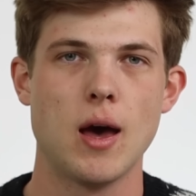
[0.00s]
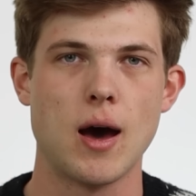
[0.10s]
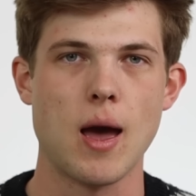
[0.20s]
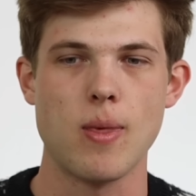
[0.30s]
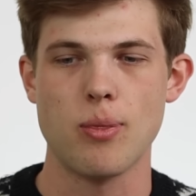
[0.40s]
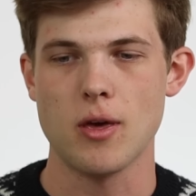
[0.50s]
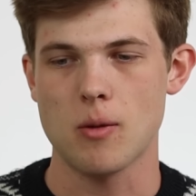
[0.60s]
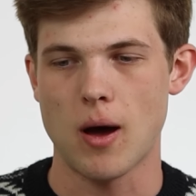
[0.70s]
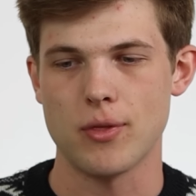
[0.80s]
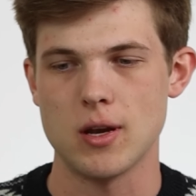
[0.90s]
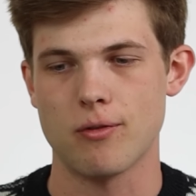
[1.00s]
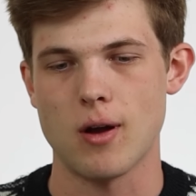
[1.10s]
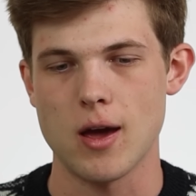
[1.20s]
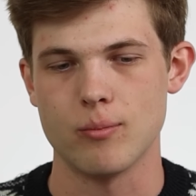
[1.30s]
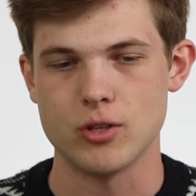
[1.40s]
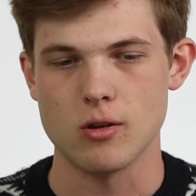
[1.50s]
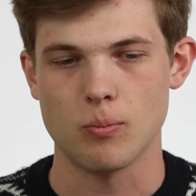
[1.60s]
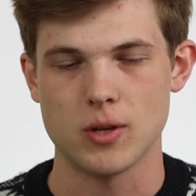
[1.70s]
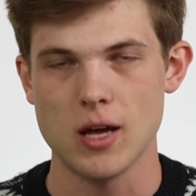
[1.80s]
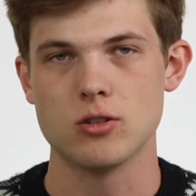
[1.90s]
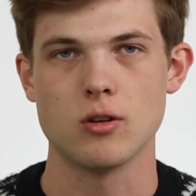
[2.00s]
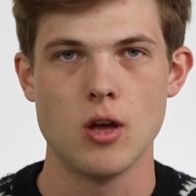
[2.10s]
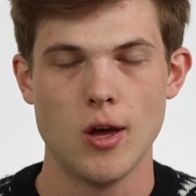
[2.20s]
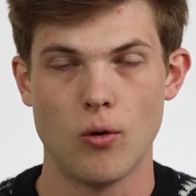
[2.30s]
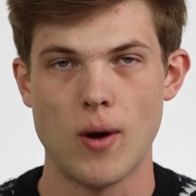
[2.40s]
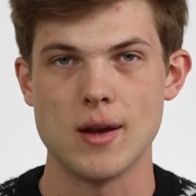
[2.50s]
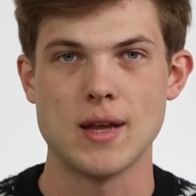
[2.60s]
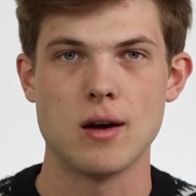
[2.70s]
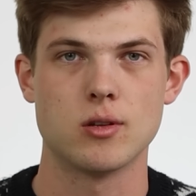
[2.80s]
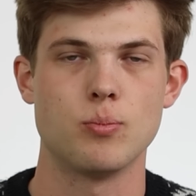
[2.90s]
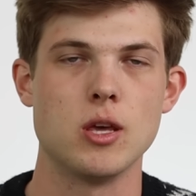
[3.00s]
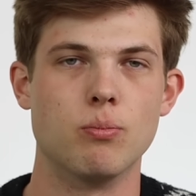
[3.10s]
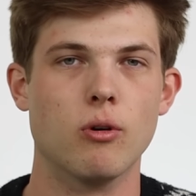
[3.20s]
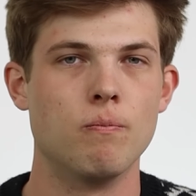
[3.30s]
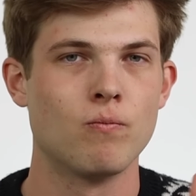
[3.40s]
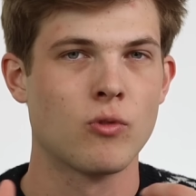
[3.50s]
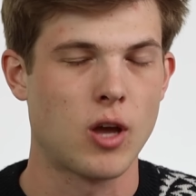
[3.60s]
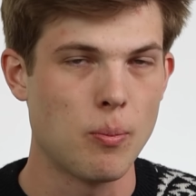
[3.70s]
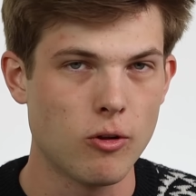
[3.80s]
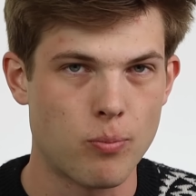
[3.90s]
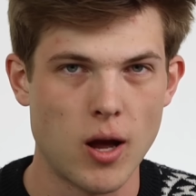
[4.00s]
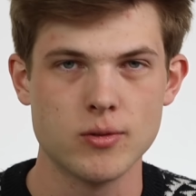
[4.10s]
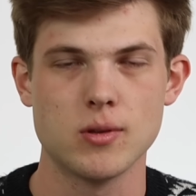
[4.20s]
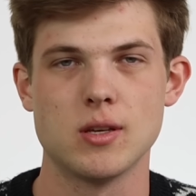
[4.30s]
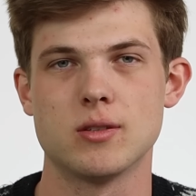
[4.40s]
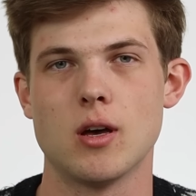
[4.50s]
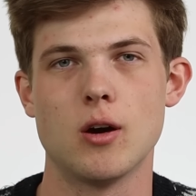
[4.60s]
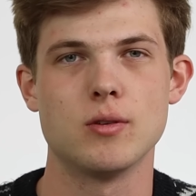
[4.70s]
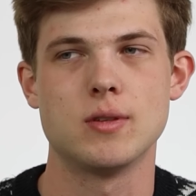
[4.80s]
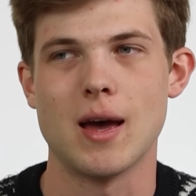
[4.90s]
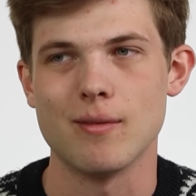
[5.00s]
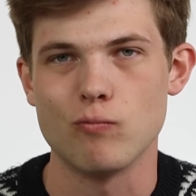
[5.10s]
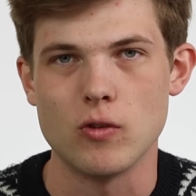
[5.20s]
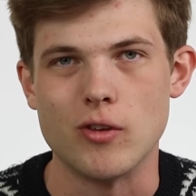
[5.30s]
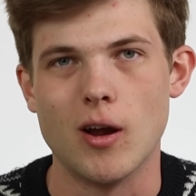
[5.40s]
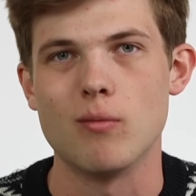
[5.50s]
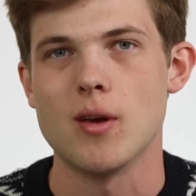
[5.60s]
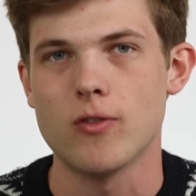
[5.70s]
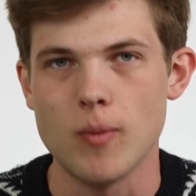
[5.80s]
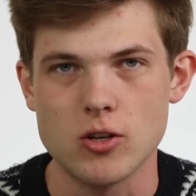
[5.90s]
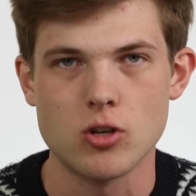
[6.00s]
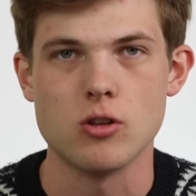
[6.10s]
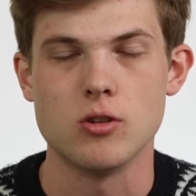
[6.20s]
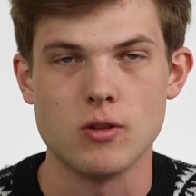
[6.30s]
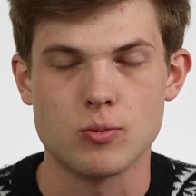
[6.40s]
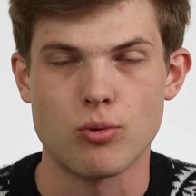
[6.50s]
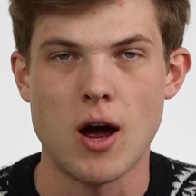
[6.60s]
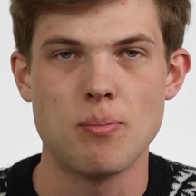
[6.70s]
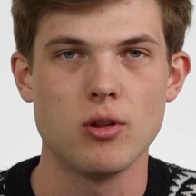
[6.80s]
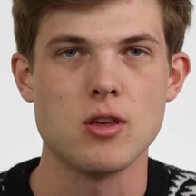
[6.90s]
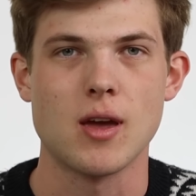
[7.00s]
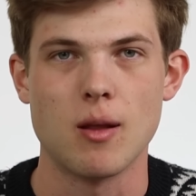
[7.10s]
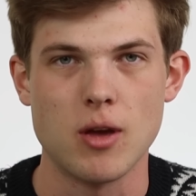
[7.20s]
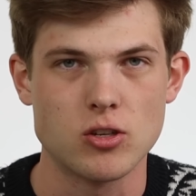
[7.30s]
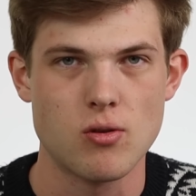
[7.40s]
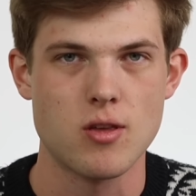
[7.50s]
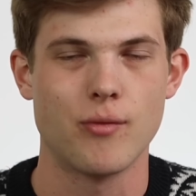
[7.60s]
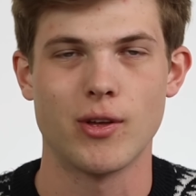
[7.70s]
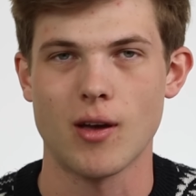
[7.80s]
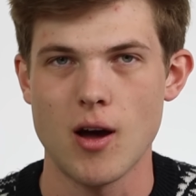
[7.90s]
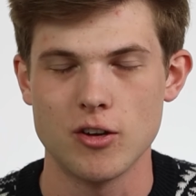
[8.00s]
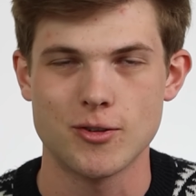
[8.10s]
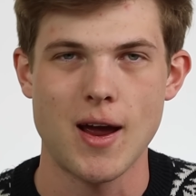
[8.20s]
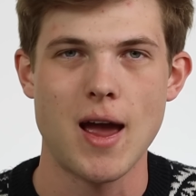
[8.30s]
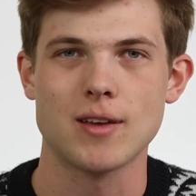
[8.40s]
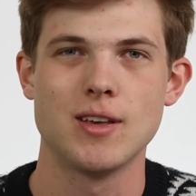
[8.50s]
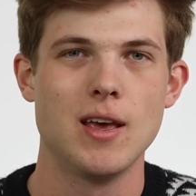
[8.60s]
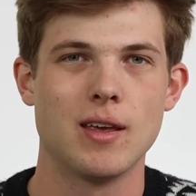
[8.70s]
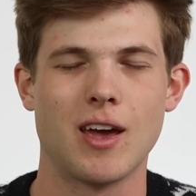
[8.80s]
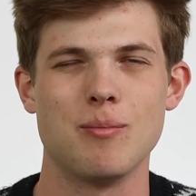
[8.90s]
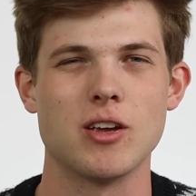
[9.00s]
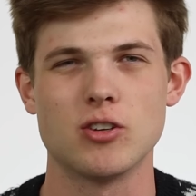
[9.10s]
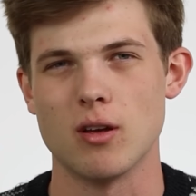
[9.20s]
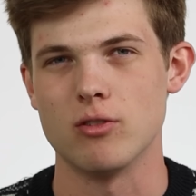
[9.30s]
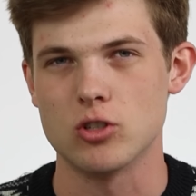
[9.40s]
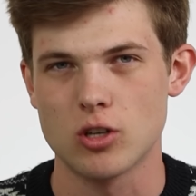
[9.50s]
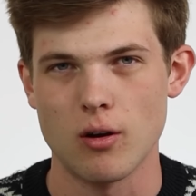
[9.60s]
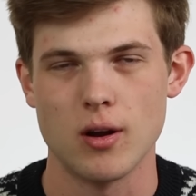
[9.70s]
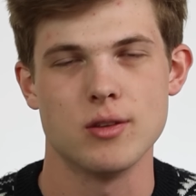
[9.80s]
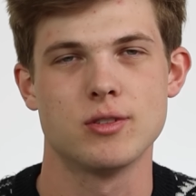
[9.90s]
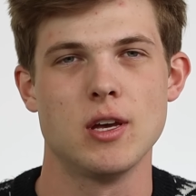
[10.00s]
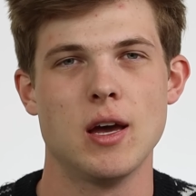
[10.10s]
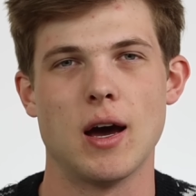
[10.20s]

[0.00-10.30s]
Uh, and then think about the different items that you could potentially rent out to people couple of problems with this though is that you know, you have to make sure you do this properly. You got to make sure that you have the contracts. You got to make sure you have insurance.